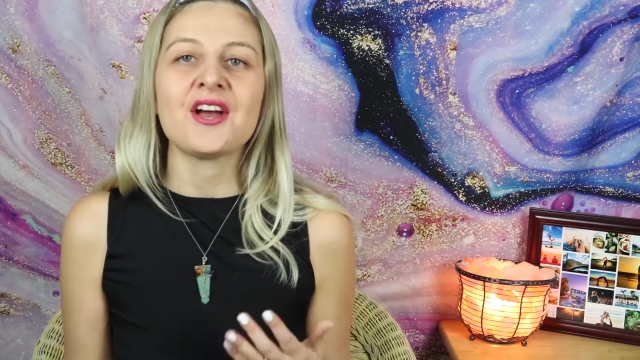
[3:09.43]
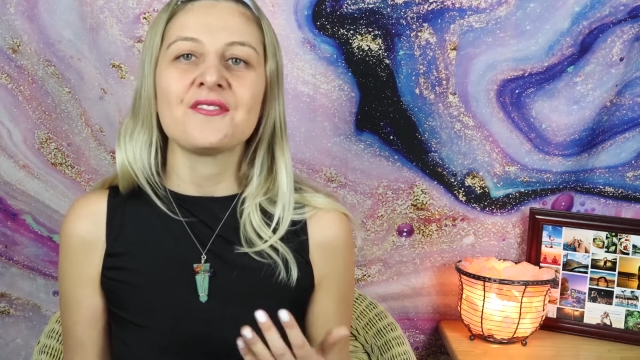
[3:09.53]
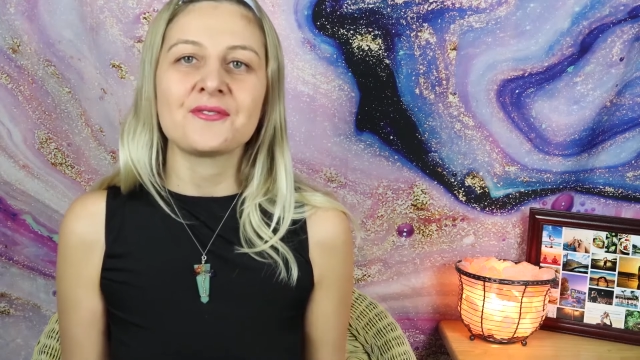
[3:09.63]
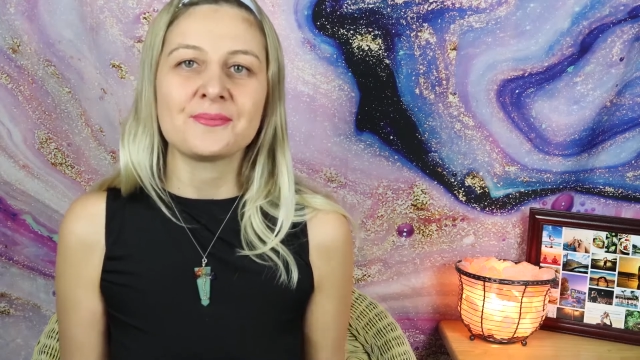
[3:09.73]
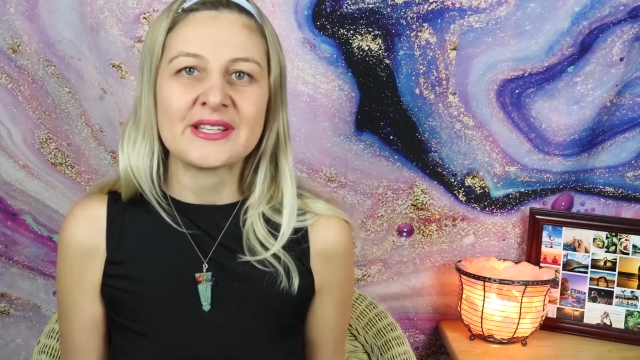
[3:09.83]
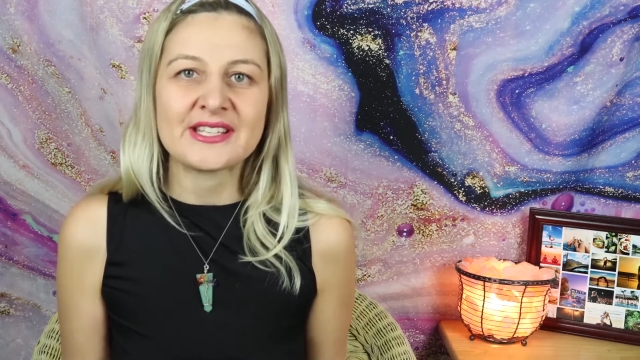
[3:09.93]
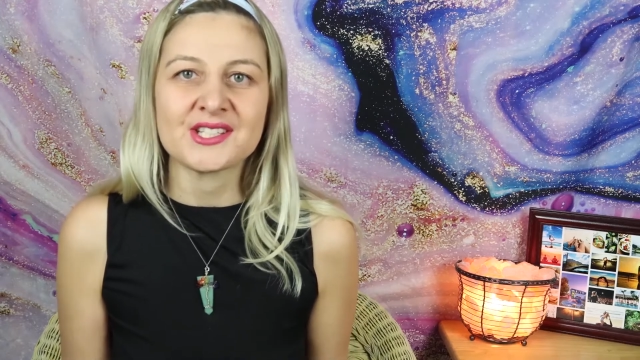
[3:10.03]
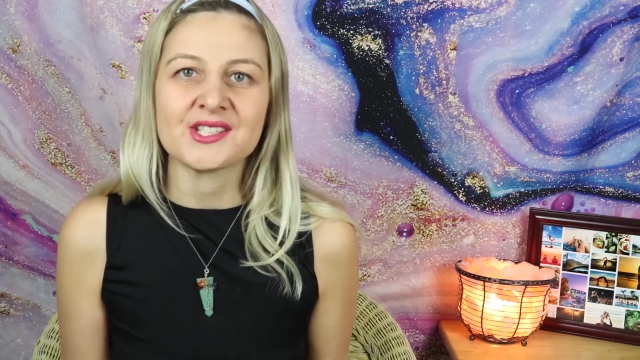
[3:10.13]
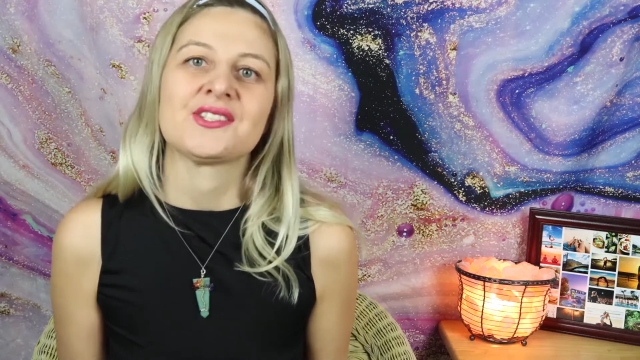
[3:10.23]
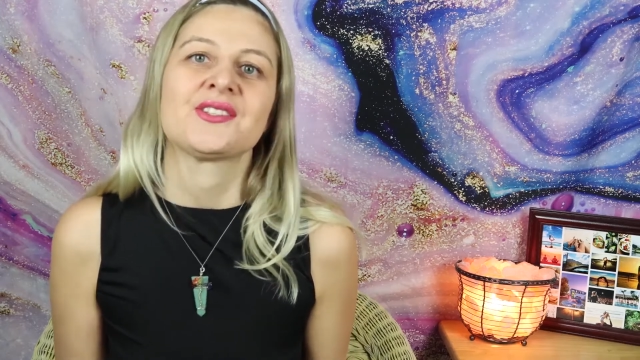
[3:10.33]

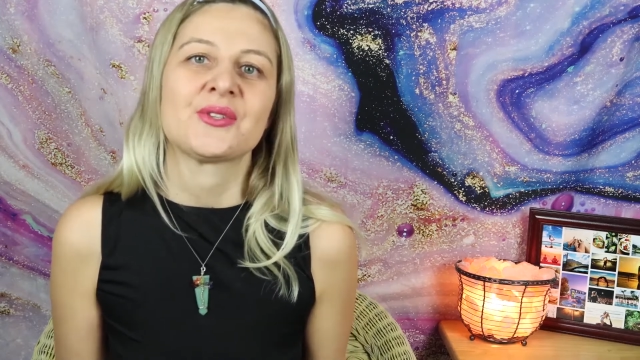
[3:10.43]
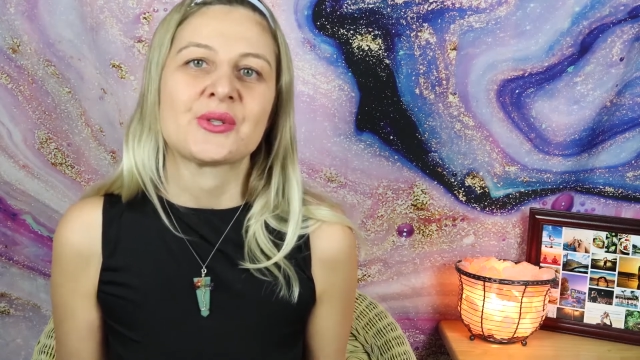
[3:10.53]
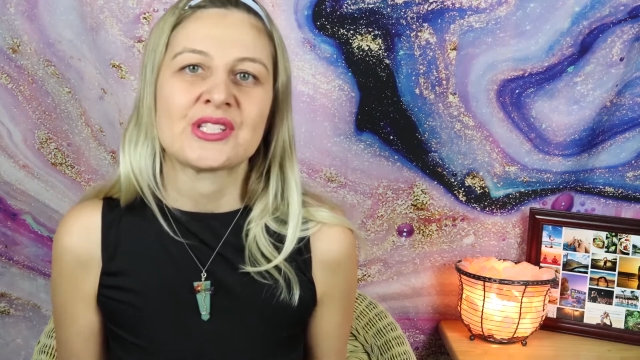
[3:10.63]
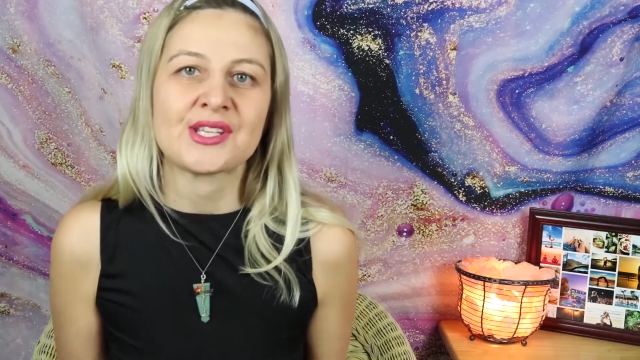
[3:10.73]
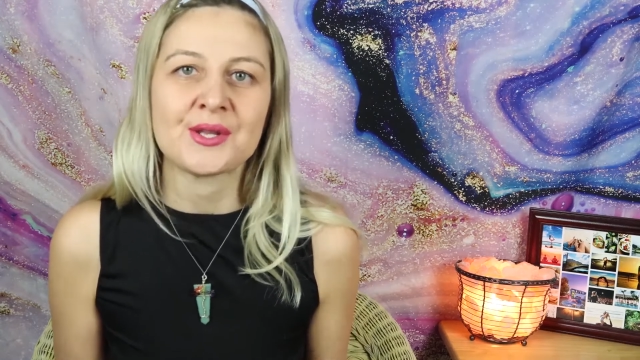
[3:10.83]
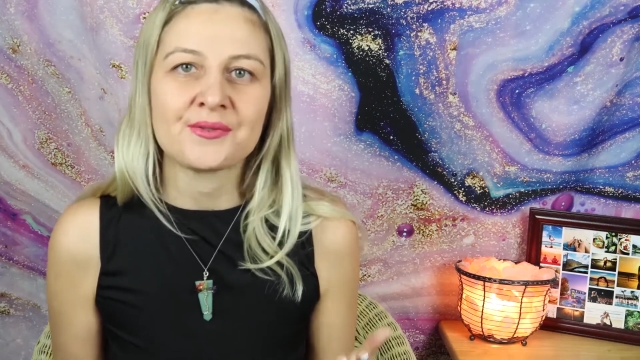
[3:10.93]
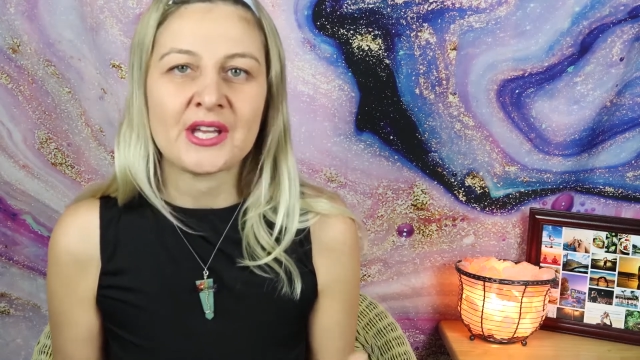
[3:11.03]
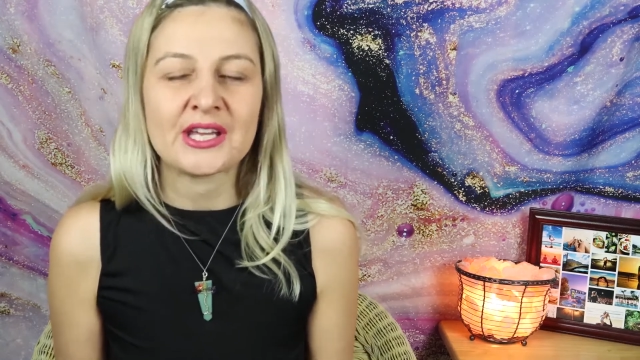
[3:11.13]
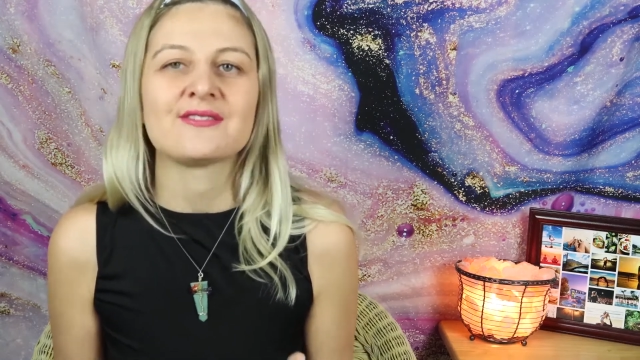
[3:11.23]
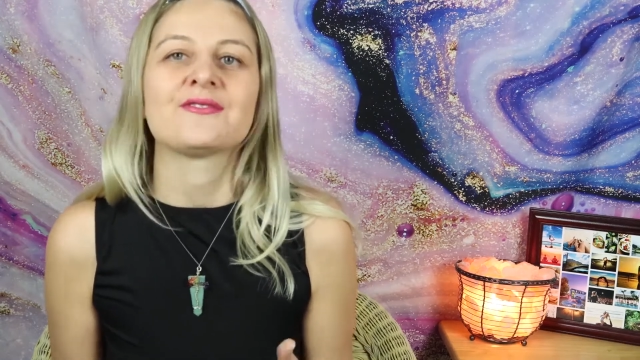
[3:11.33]
affirmation to yourself
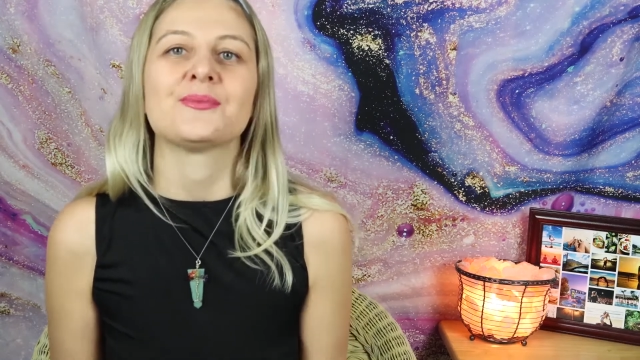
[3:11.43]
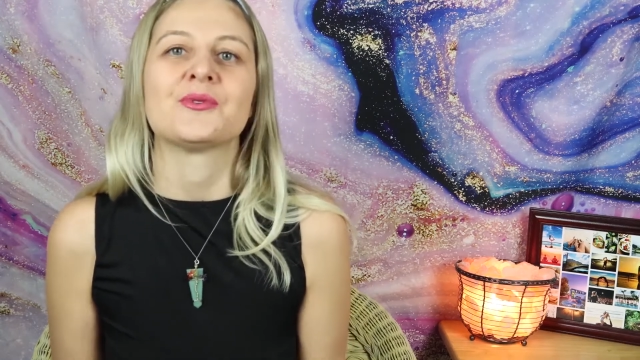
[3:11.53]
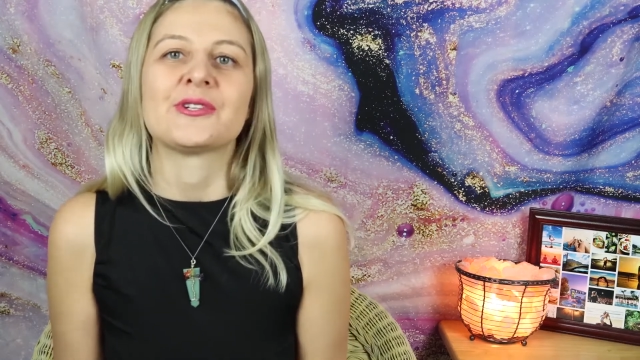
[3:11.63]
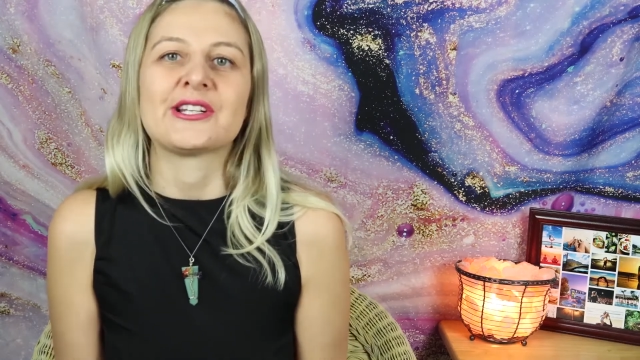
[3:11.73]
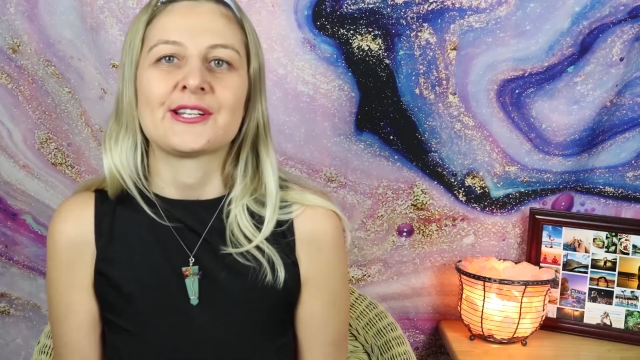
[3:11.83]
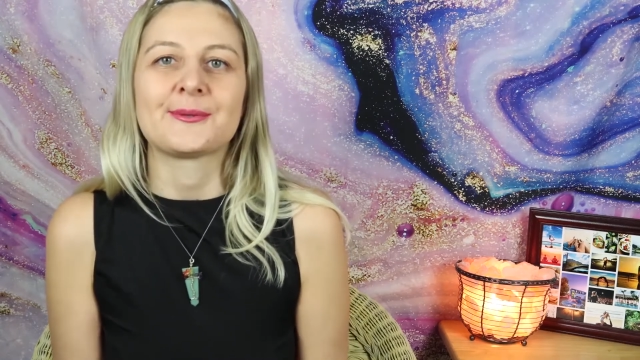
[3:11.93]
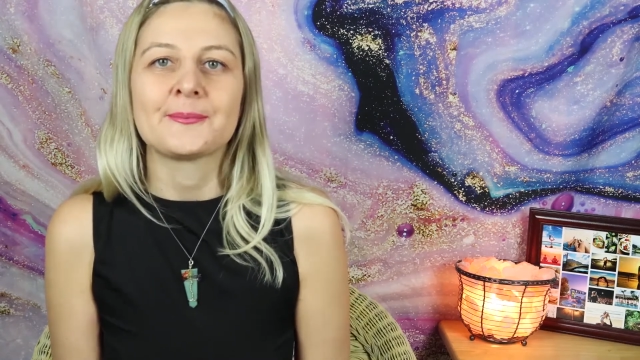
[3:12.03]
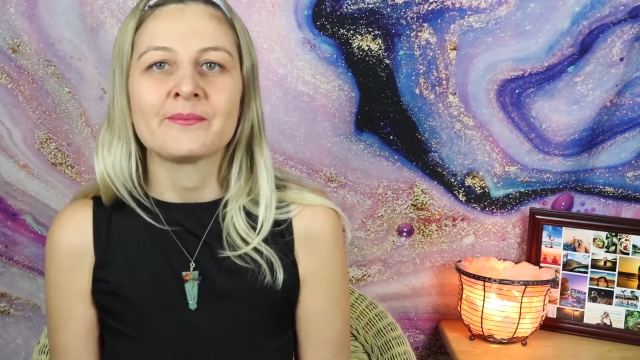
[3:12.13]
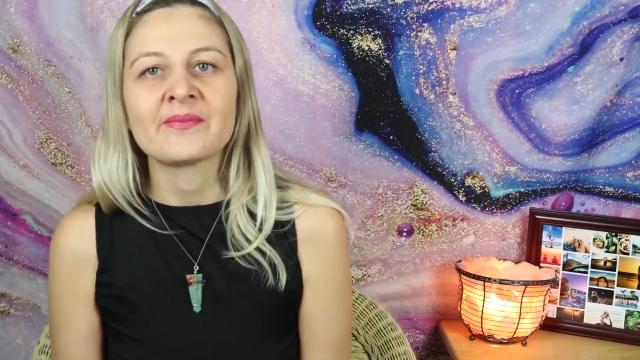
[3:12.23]
every morning.